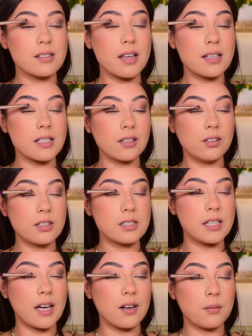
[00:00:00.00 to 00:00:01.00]
as I look
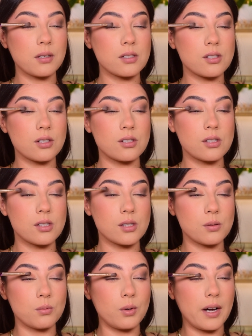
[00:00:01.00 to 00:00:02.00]
down, I'm going to start to
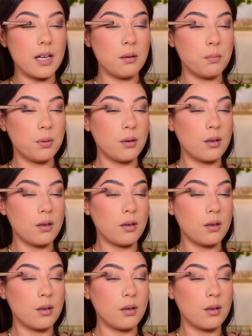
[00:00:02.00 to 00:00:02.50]
swipe.